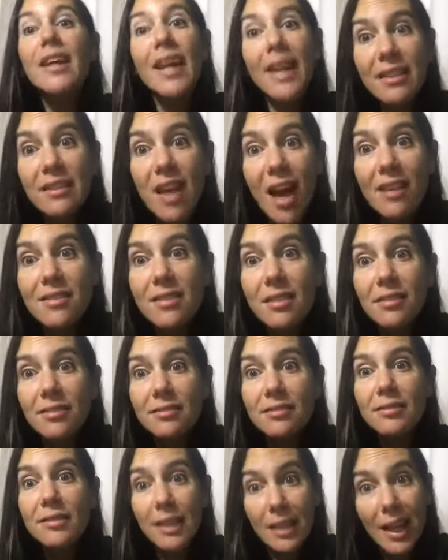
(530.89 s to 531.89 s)
It does.
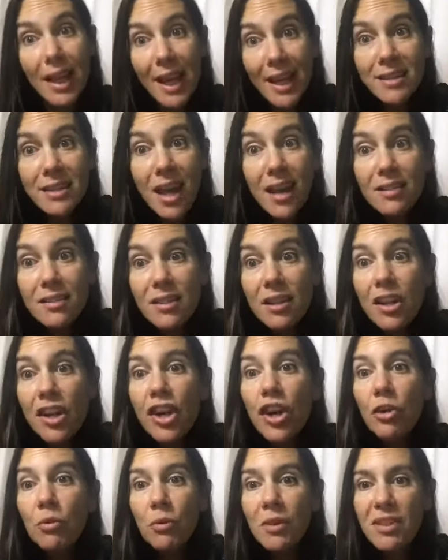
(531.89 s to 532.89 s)
It does.
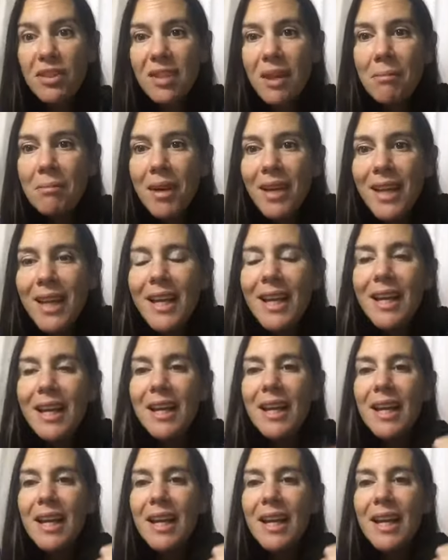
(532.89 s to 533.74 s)
When somebody